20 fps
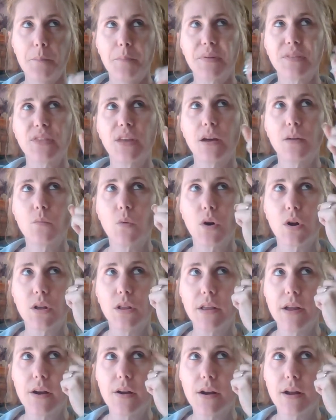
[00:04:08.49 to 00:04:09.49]
But then we're
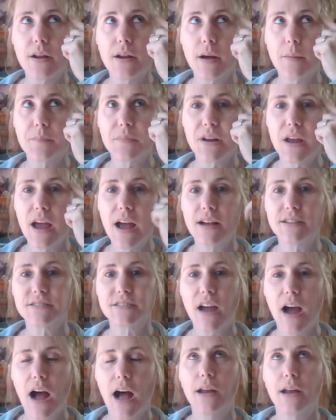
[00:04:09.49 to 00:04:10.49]
clearing it up to
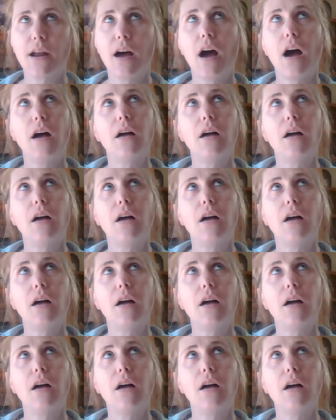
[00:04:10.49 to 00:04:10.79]
ask God,